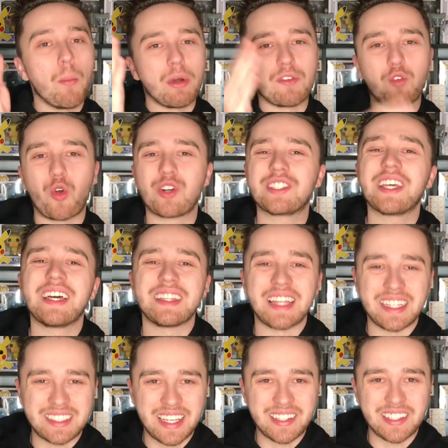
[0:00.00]
but of course,
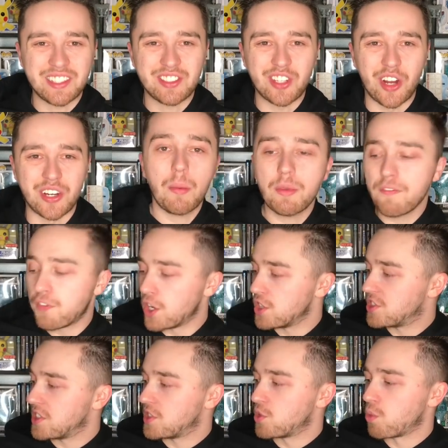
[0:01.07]
let's get this started.
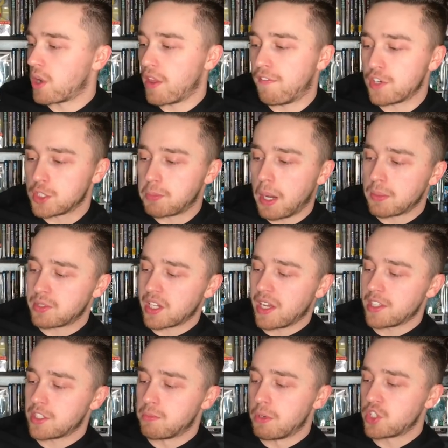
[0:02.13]
First, this is one of the first pops I
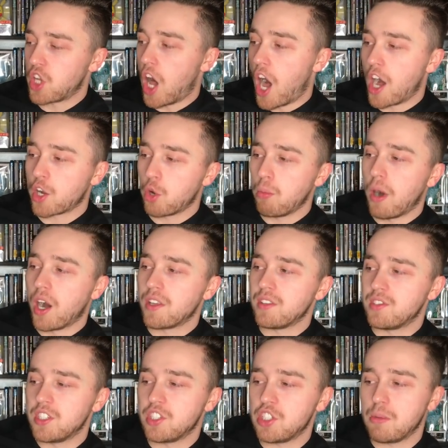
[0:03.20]
got this month,
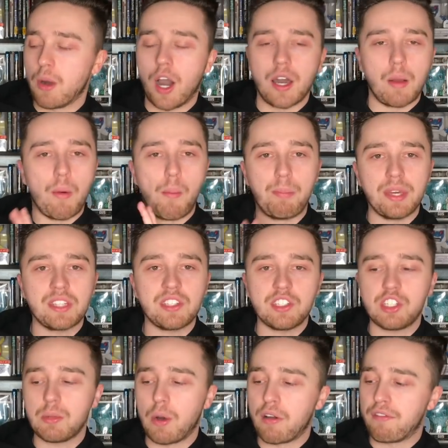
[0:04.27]
Agumon, Digimon. I'm a big
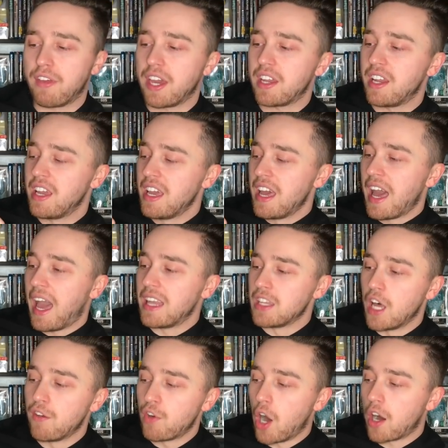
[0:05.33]
Digimon fan. I
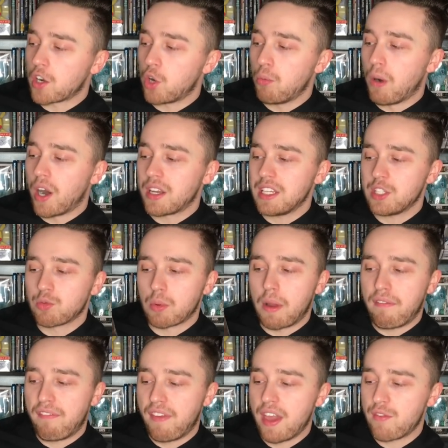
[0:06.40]
love Agumon. He's one
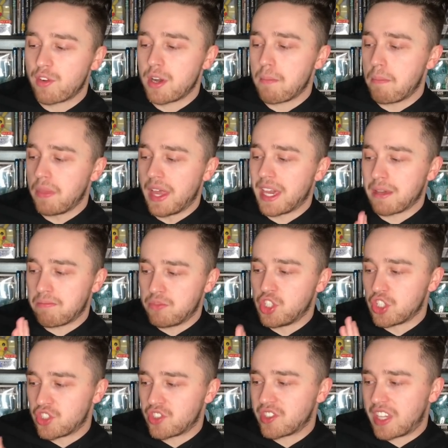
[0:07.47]
of my favorite, like,
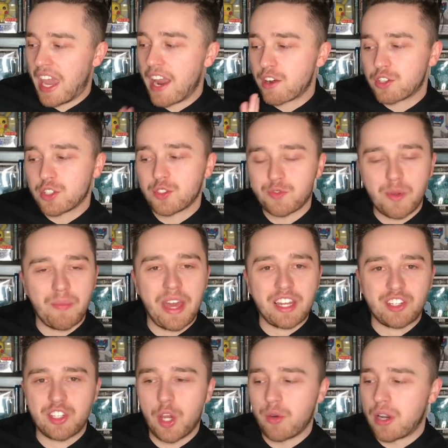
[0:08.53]
just characters from
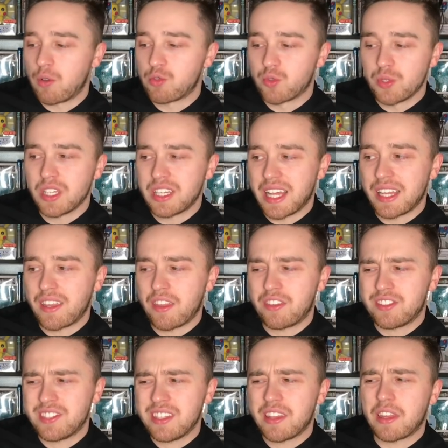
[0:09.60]
that show, and I was really glad
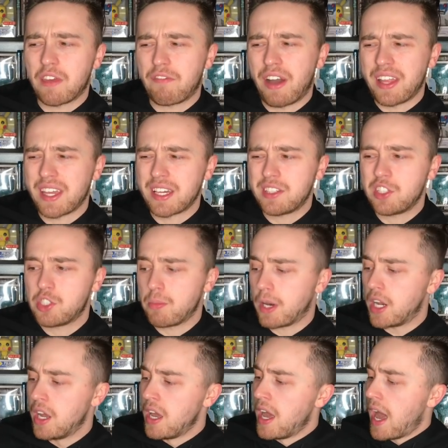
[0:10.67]
to see that they finally got
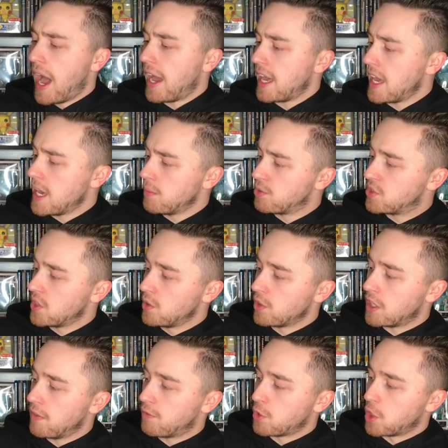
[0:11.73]
Digimon. I am still
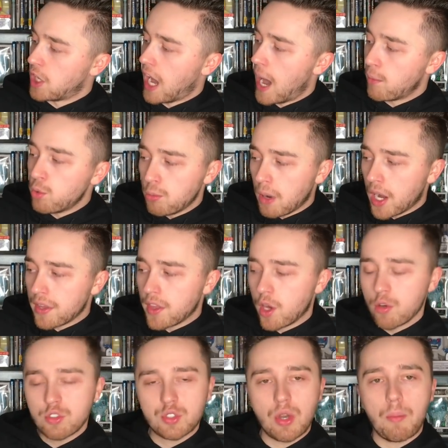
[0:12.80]
looking for Gabumon,
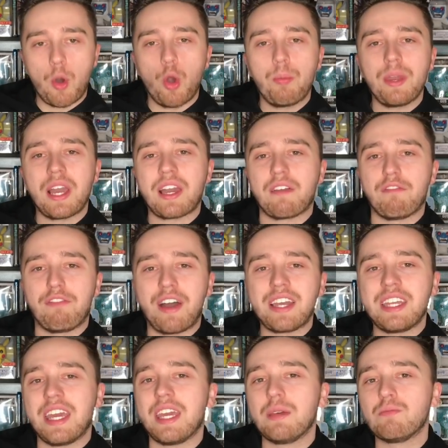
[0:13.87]
though, so I'm hoping I can
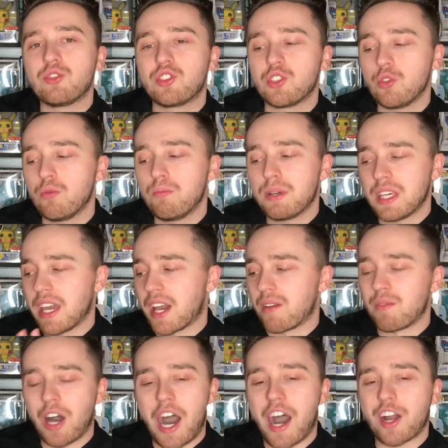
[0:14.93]
find him soon, but yeah,
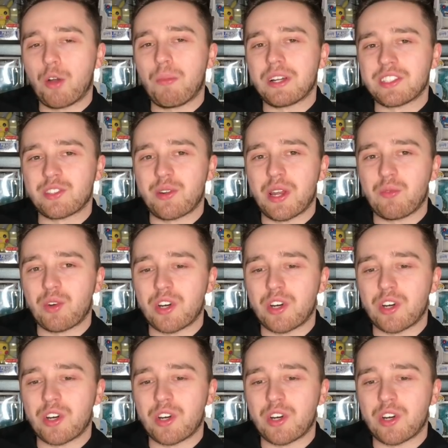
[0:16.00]
Agumon's a great